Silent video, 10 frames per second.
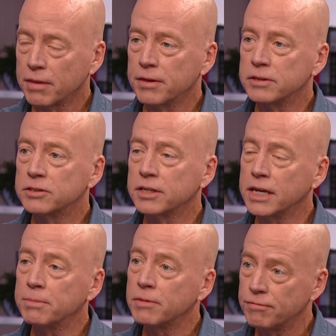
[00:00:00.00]
methods to
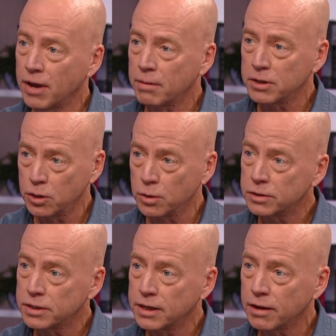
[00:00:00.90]
keep the family
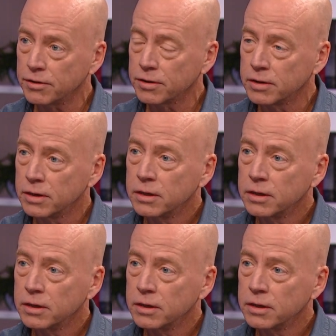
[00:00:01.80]
unit together,